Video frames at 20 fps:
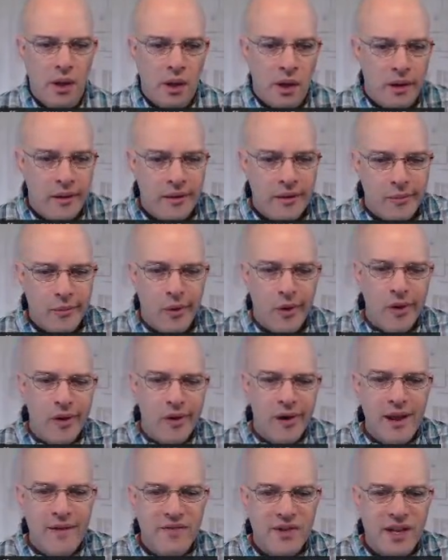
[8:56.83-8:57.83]
All right, we're
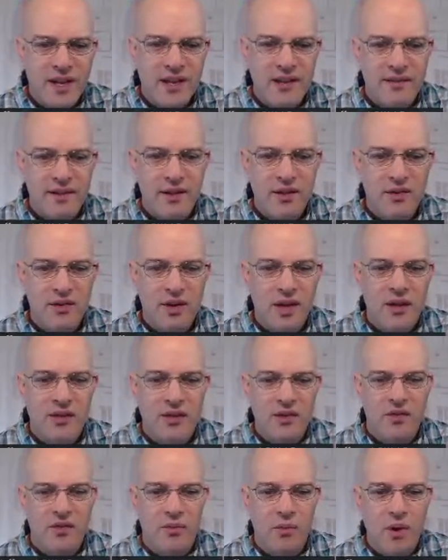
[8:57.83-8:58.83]
gonna have to continue down
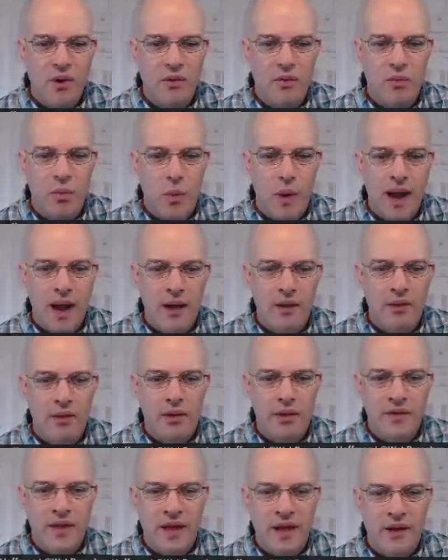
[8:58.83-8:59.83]
this road. Wow, look
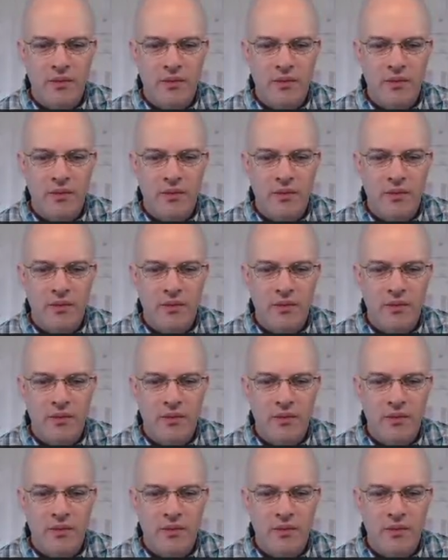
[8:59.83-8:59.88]
at that